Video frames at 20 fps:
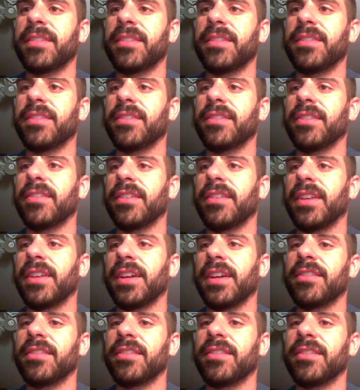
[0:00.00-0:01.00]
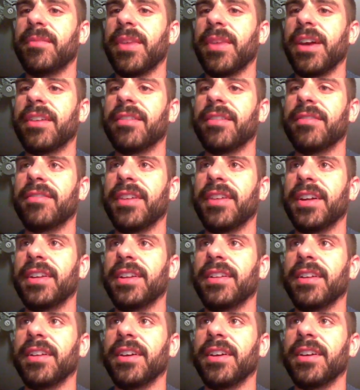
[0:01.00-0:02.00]
the turn. Now it's just a matter of
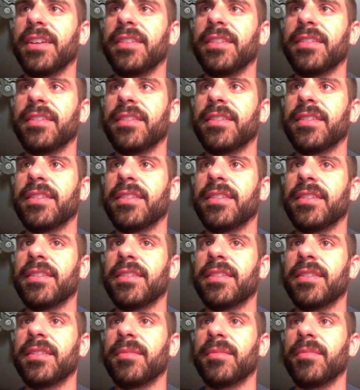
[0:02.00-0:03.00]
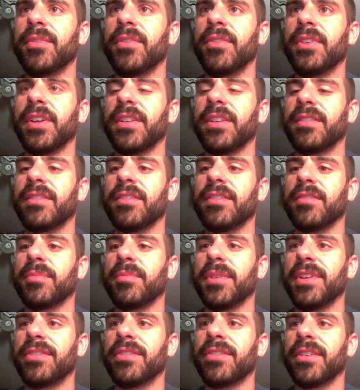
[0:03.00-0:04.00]
finding lands. Opponent gets
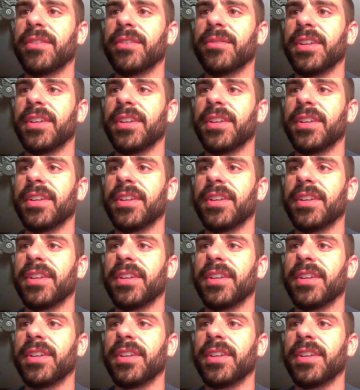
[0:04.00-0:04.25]
Displacer. I don't really